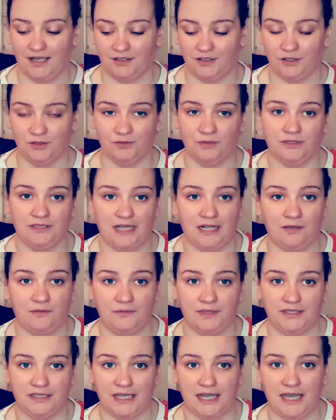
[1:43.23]
you will tell
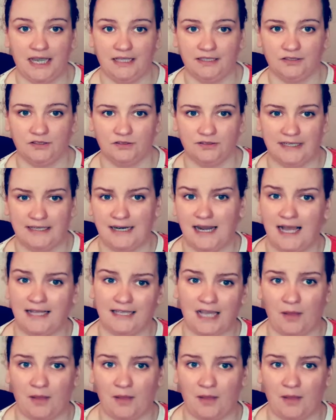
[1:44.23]
me that they're not